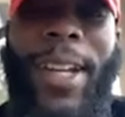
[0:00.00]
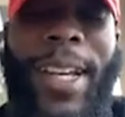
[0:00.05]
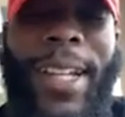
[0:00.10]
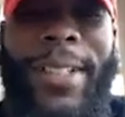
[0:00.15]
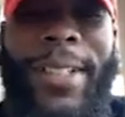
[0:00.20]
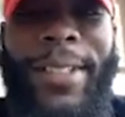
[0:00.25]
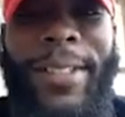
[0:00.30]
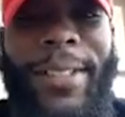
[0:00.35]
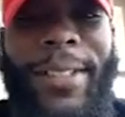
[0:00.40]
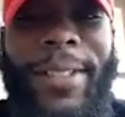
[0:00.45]

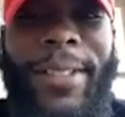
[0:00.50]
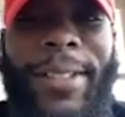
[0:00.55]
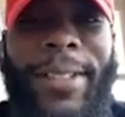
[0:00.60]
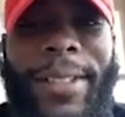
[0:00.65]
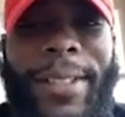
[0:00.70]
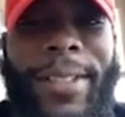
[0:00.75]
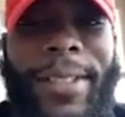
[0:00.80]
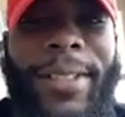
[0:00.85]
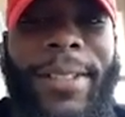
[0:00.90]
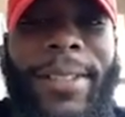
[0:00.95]

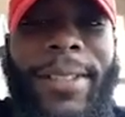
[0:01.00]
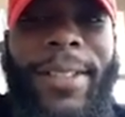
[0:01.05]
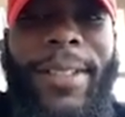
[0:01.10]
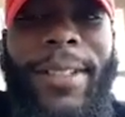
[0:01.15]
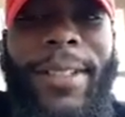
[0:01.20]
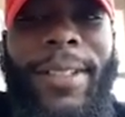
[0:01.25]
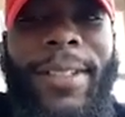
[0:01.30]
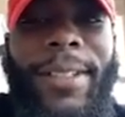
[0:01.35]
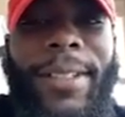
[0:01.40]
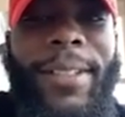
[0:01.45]

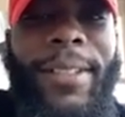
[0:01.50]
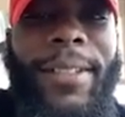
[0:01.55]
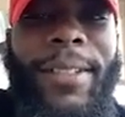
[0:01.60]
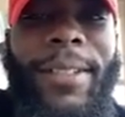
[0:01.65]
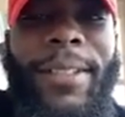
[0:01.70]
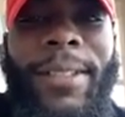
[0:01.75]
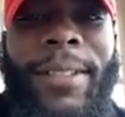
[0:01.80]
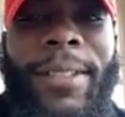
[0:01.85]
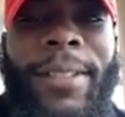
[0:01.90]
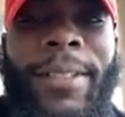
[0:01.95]

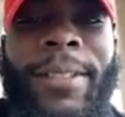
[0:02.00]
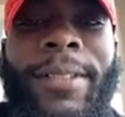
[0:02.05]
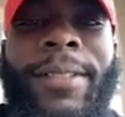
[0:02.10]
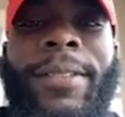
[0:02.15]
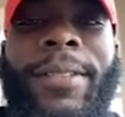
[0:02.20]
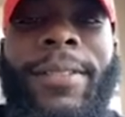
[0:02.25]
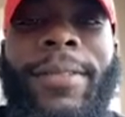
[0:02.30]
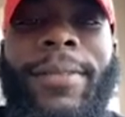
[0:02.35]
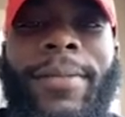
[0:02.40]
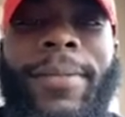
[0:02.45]

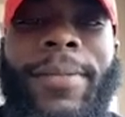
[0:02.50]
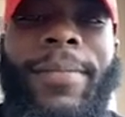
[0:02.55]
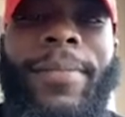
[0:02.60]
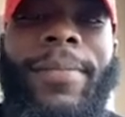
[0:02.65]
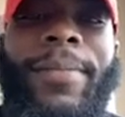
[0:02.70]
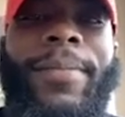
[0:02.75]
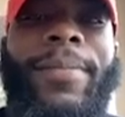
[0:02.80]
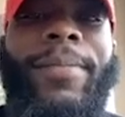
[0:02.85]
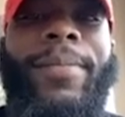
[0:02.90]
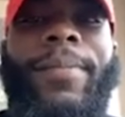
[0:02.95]

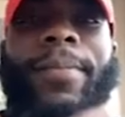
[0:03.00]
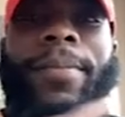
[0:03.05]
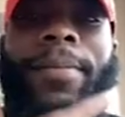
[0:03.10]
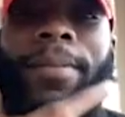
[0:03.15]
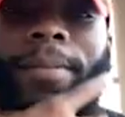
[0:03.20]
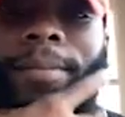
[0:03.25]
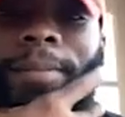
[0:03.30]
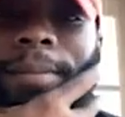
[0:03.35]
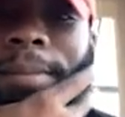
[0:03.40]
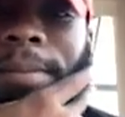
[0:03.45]

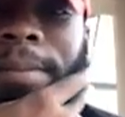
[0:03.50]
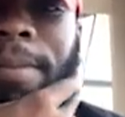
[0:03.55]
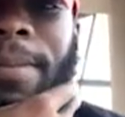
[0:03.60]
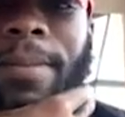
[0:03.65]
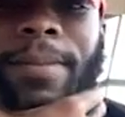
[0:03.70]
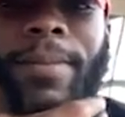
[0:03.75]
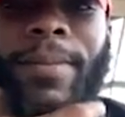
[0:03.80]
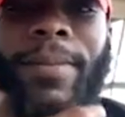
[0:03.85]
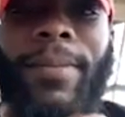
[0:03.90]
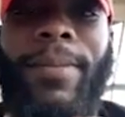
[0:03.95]

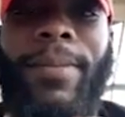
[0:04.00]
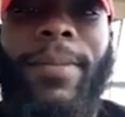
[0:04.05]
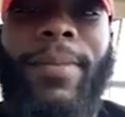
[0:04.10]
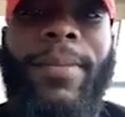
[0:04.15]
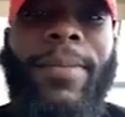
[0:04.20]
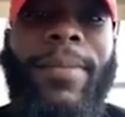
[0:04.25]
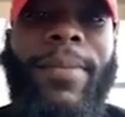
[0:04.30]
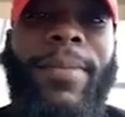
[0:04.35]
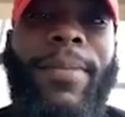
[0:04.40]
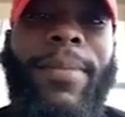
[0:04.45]

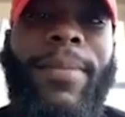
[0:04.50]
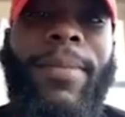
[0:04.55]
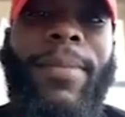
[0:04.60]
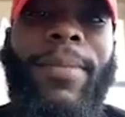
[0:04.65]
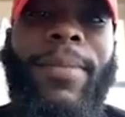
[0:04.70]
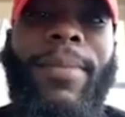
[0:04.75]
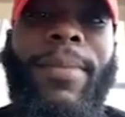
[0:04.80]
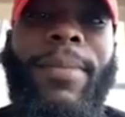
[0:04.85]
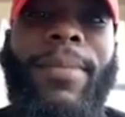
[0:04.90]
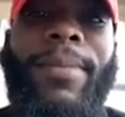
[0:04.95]

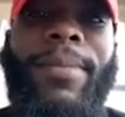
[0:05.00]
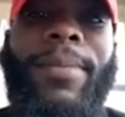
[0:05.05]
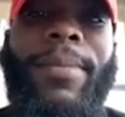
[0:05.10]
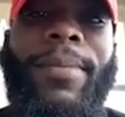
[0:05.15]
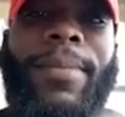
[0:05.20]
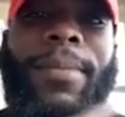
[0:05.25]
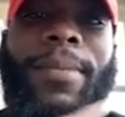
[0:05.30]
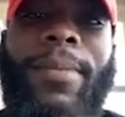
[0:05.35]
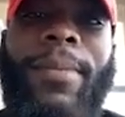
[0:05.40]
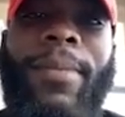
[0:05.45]

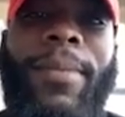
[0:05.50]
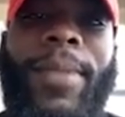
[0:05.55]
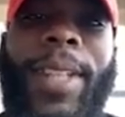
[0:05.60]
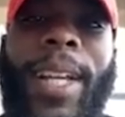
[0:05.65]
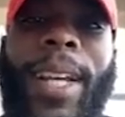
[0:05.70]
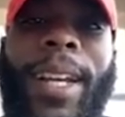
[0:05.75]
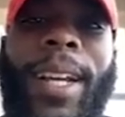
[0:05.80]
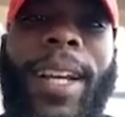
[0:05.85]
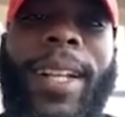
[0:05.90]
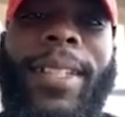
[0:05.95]

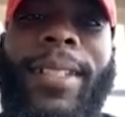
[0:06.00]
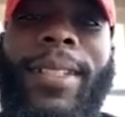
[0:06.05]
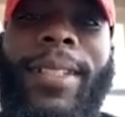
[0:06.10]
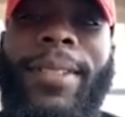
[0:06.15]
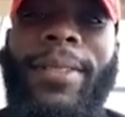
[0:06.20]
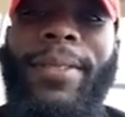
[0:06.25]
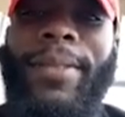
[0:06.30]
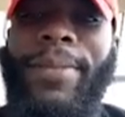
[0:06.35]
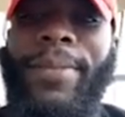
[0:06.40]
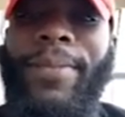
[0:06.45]

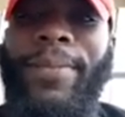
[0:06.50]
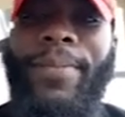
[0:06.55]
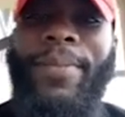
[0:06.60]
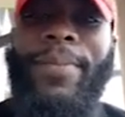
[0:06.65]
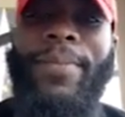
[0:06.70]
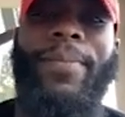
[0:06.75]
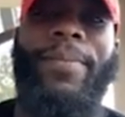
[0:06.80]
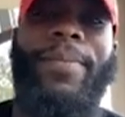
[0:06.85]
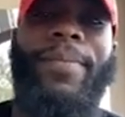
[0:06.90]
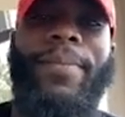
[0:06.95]

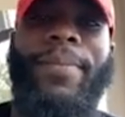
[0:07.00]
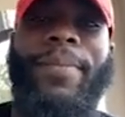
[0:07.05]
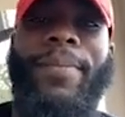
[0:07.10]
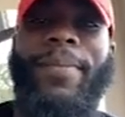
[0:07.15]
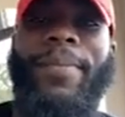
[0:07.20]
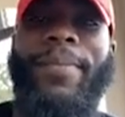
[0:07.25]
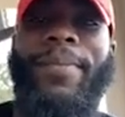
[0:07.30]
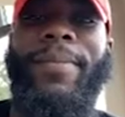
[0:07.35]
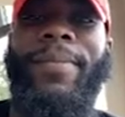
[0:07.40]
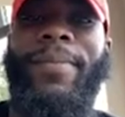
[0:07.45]

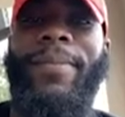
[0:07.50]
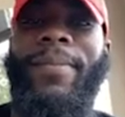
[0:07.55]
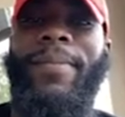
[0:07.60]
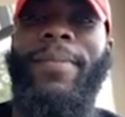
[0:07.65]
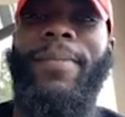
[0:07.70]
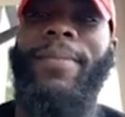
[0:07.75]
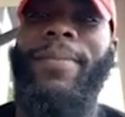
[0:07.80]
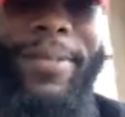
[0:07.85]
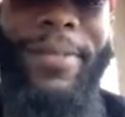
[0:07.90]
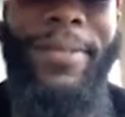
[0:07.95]
[no speech]